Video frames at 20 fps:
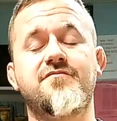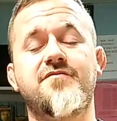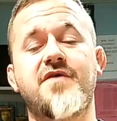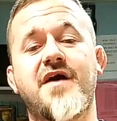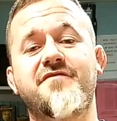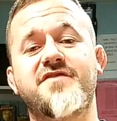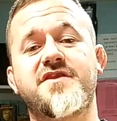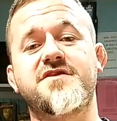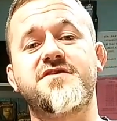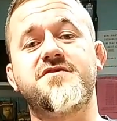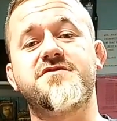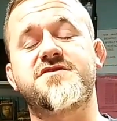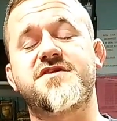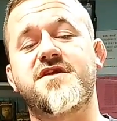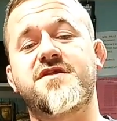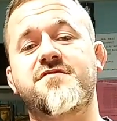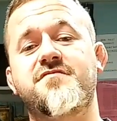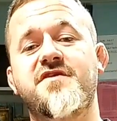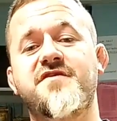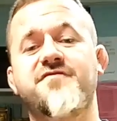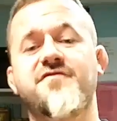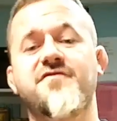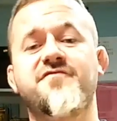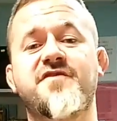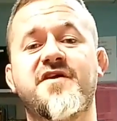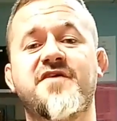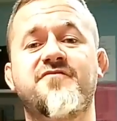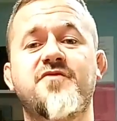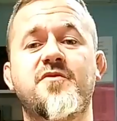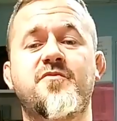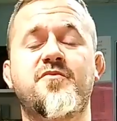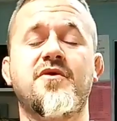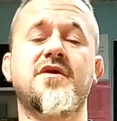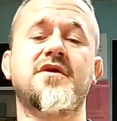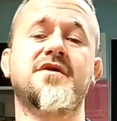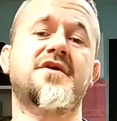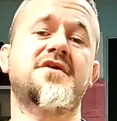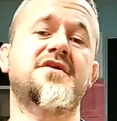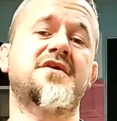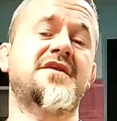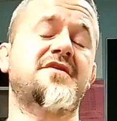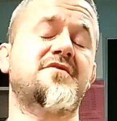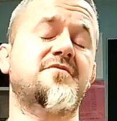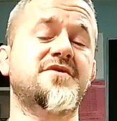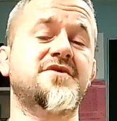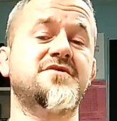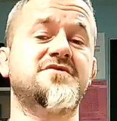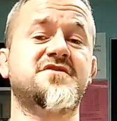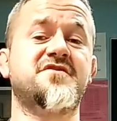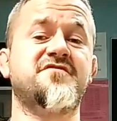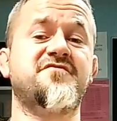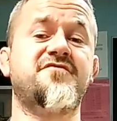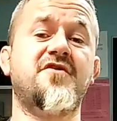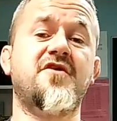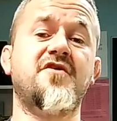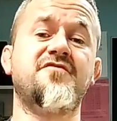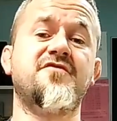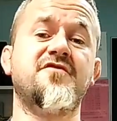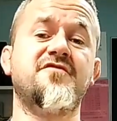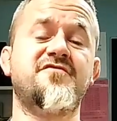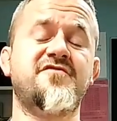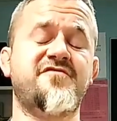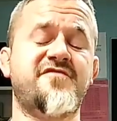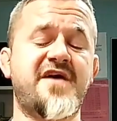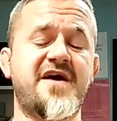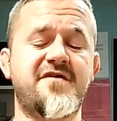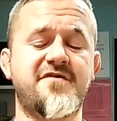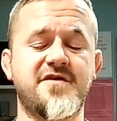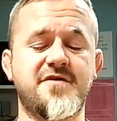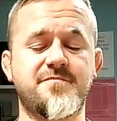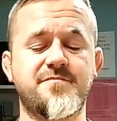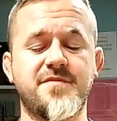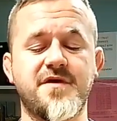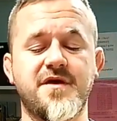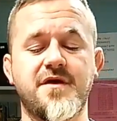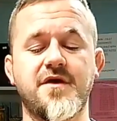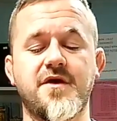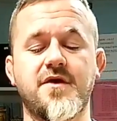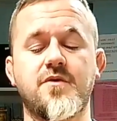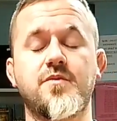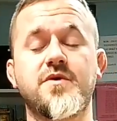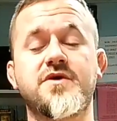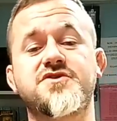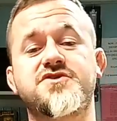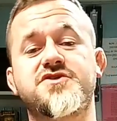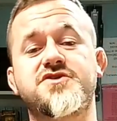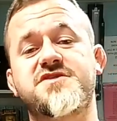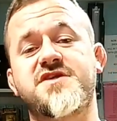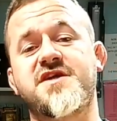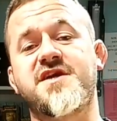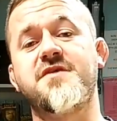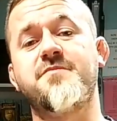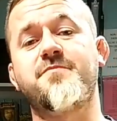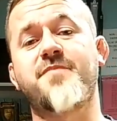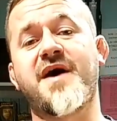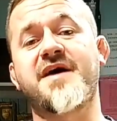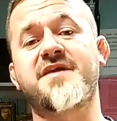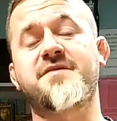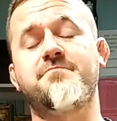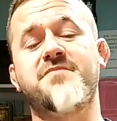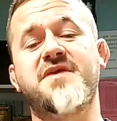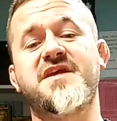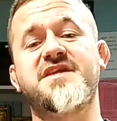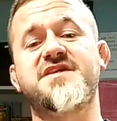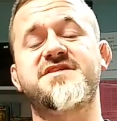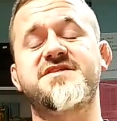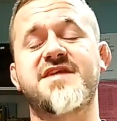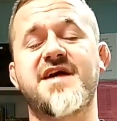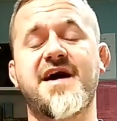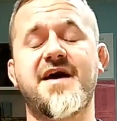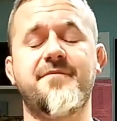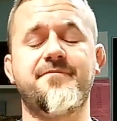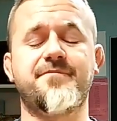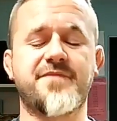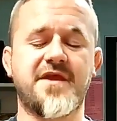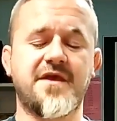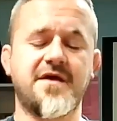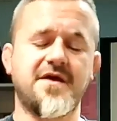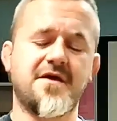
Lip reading: Rather than using a 3-foot viv, we're probably going to end up using a 4-foot vivarium. We could use a heat pad and mini stat.